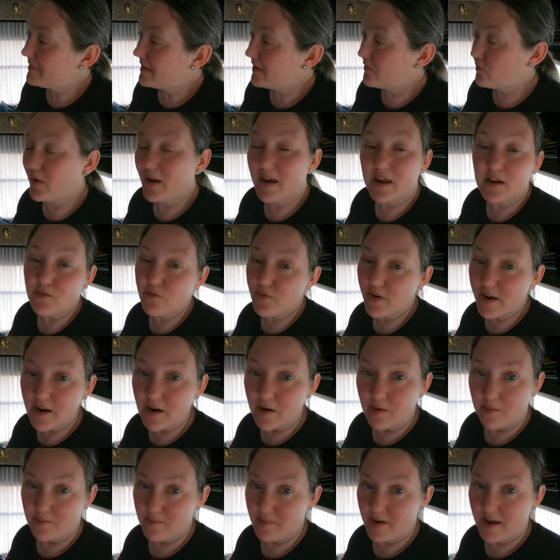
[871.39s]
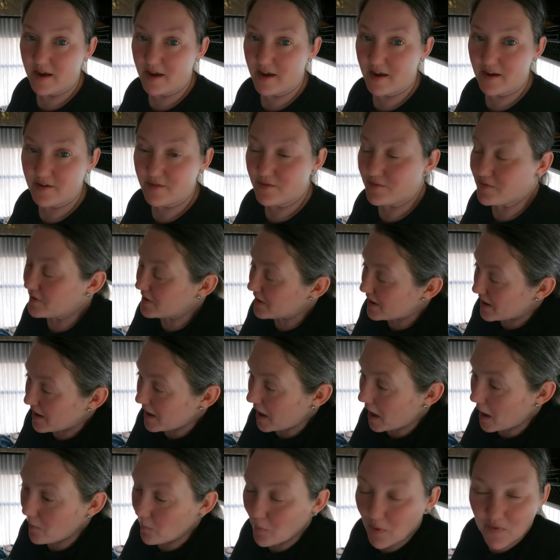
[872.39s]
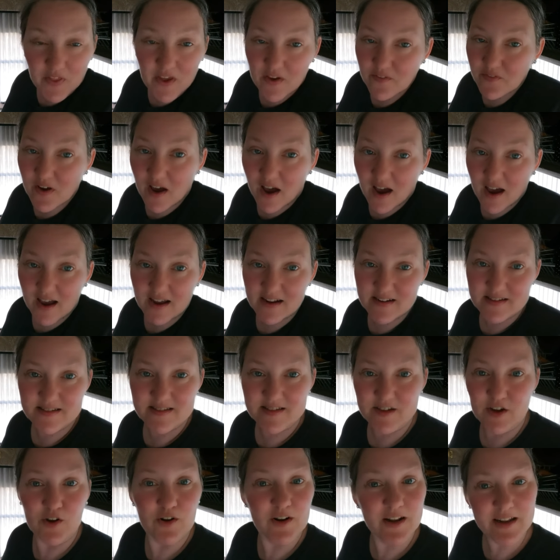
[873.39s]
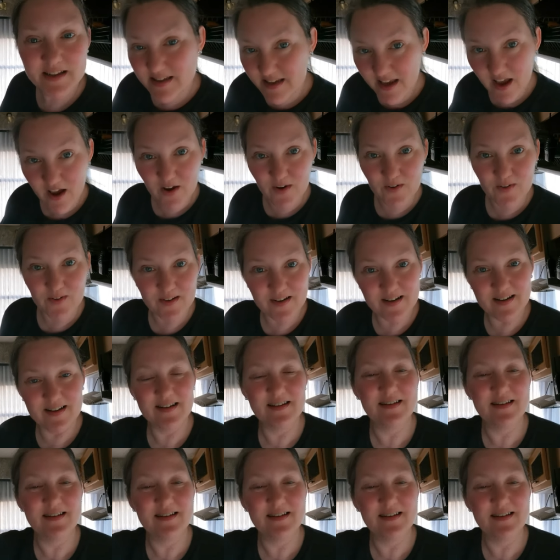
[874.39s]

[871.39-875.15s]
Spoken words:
if we can feed them and what they've got. So let's go.